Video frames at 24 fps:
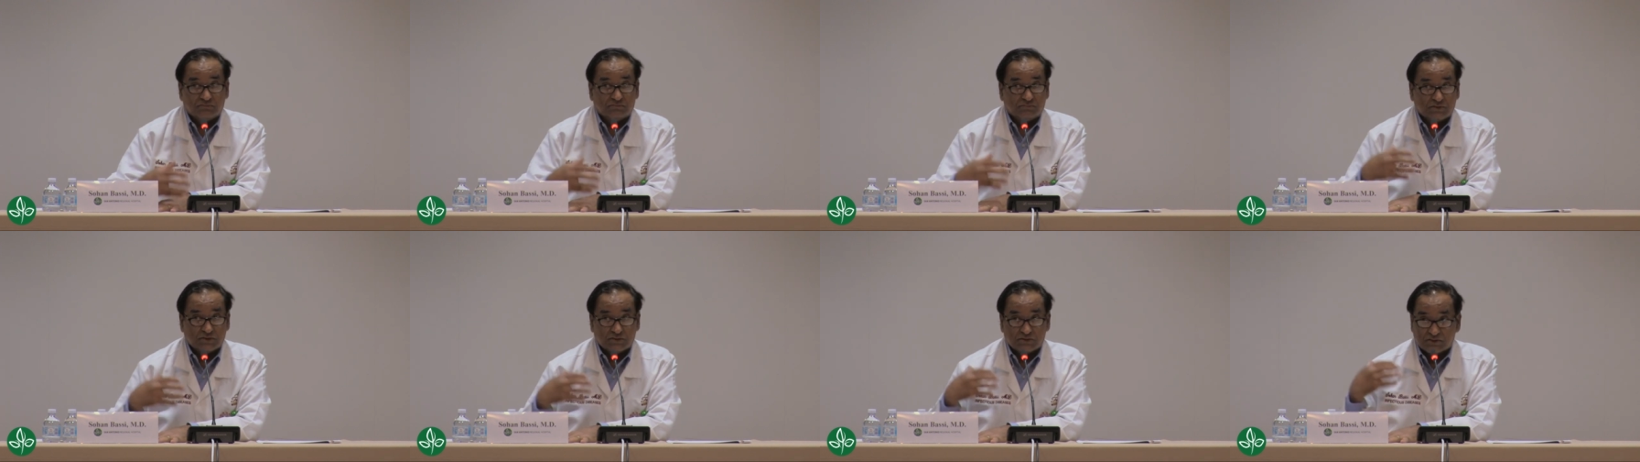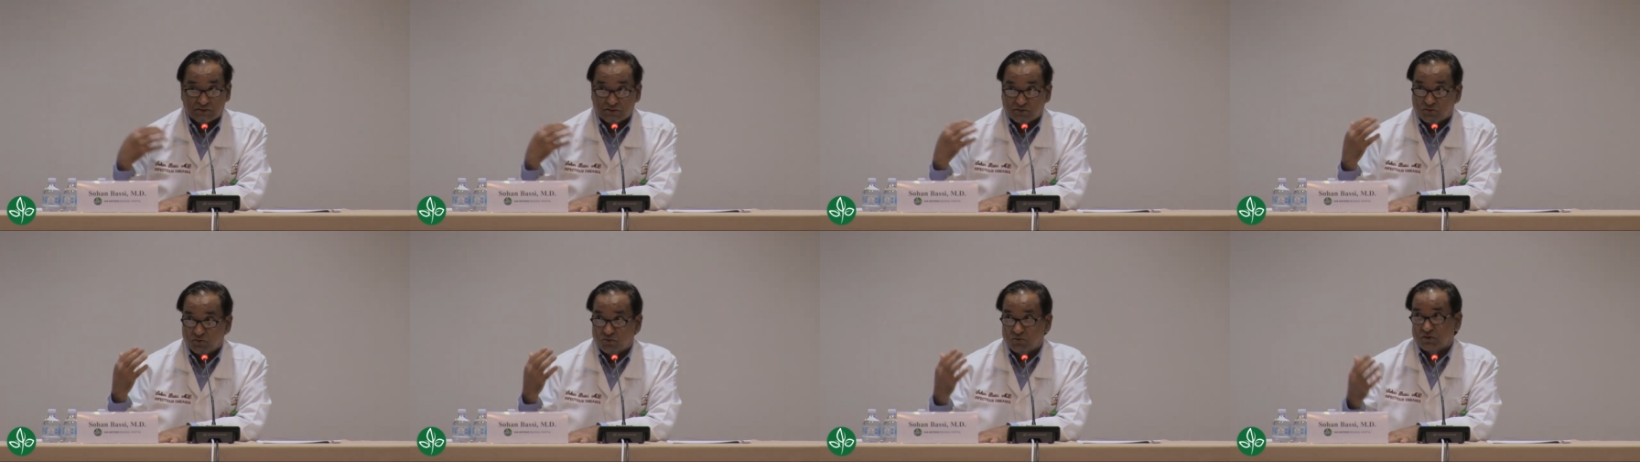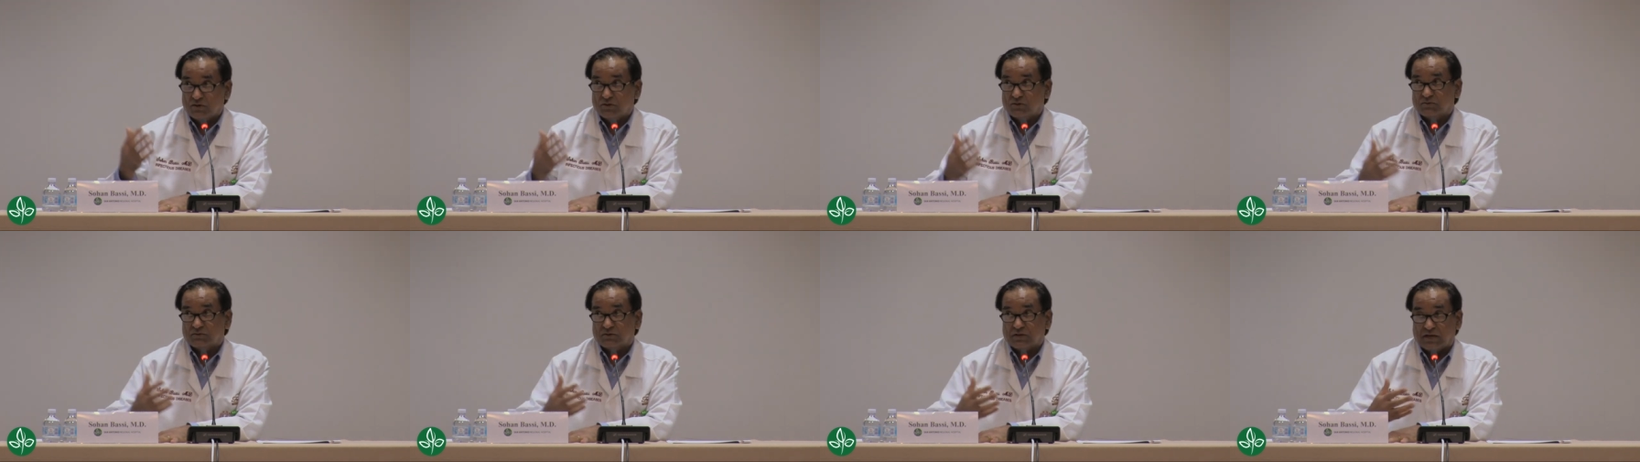just a whole
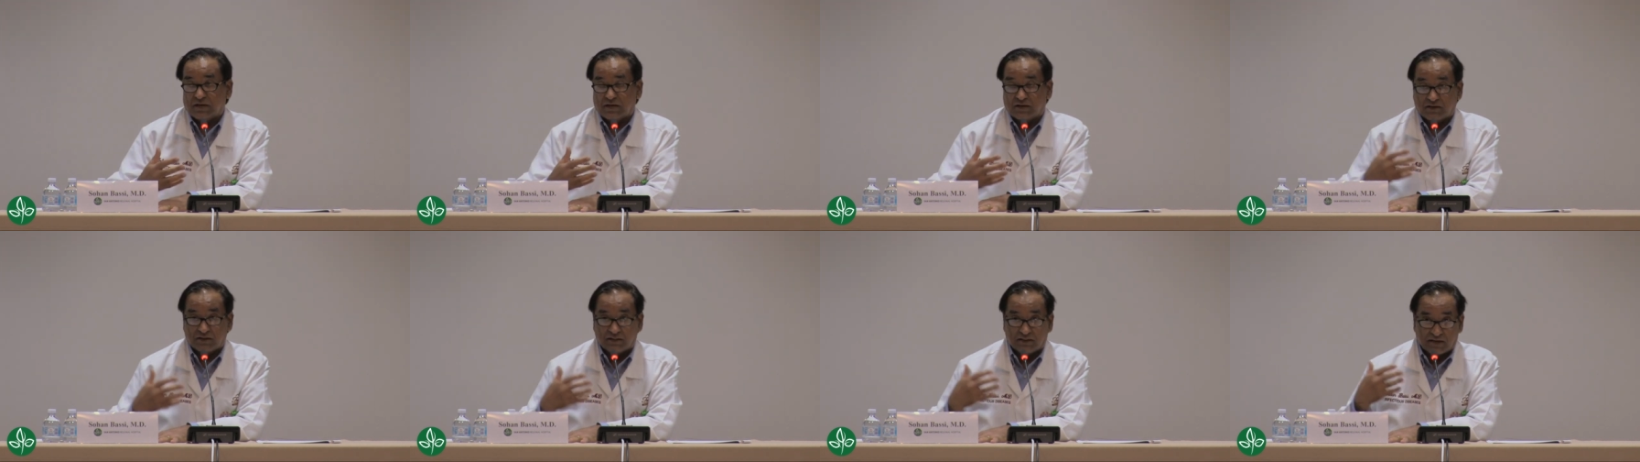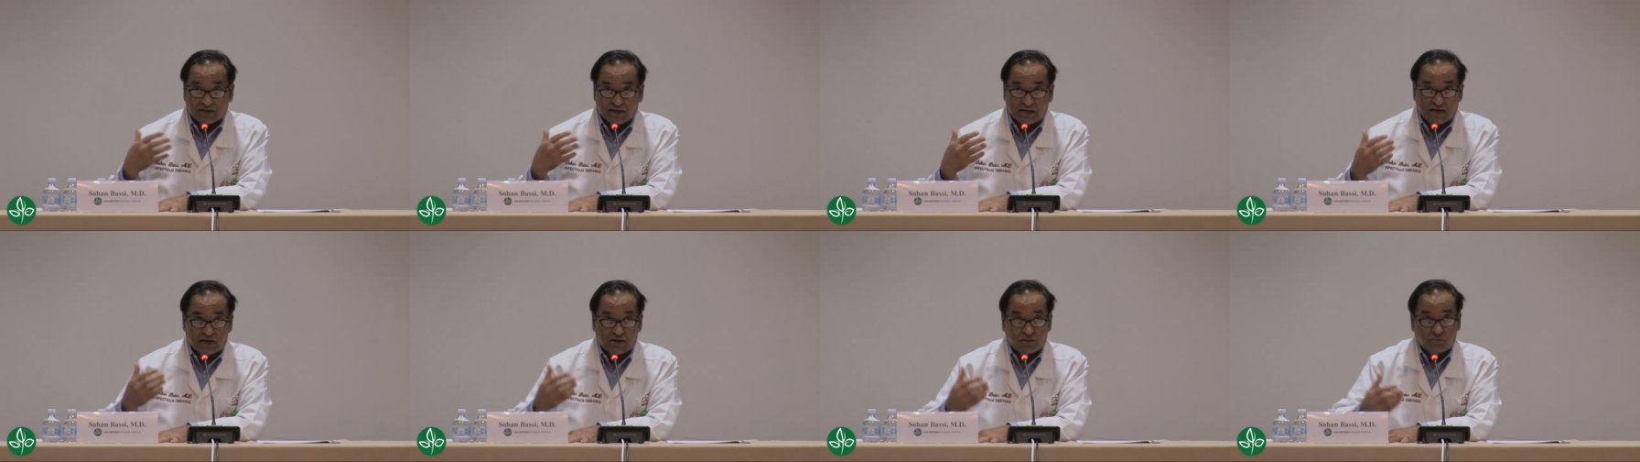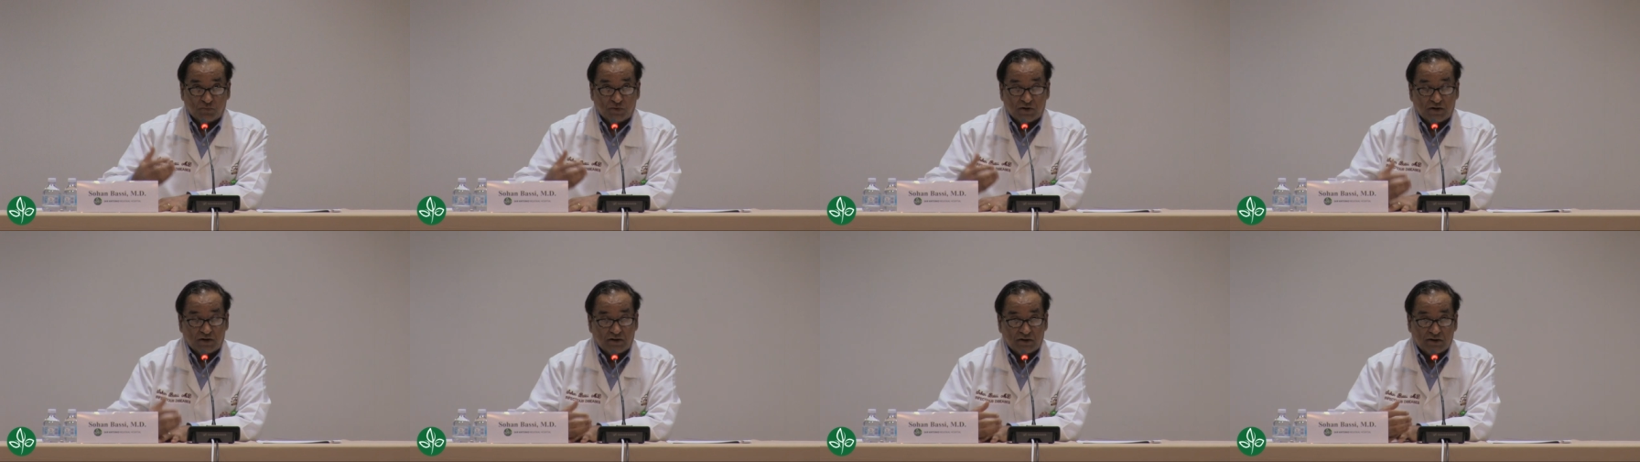new cycle again
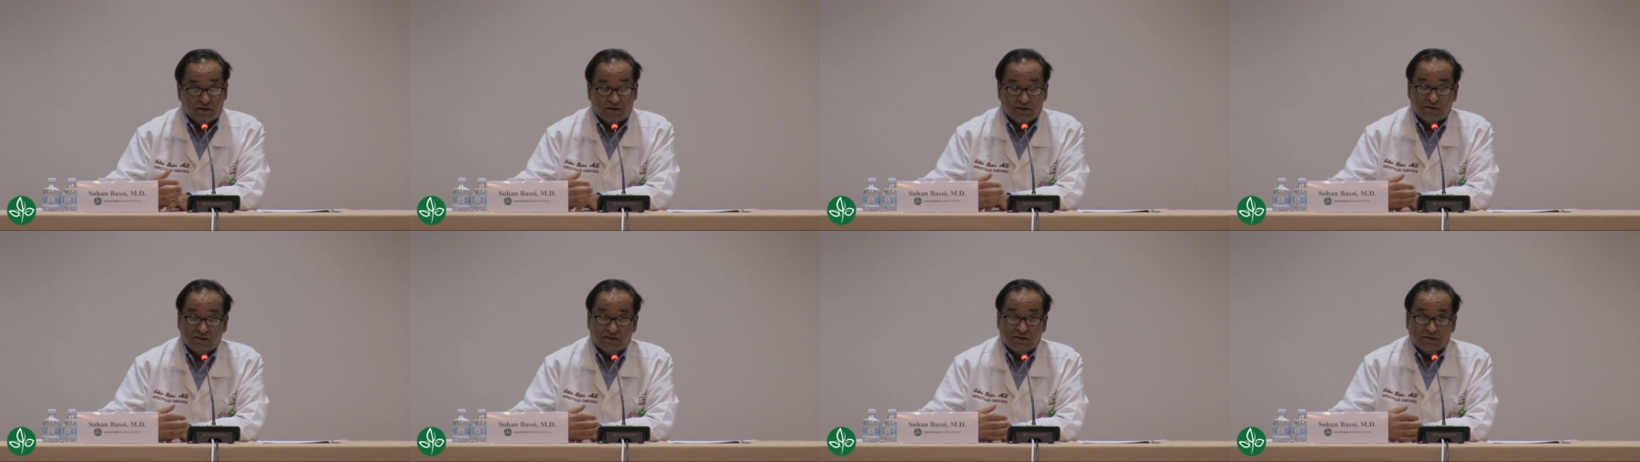where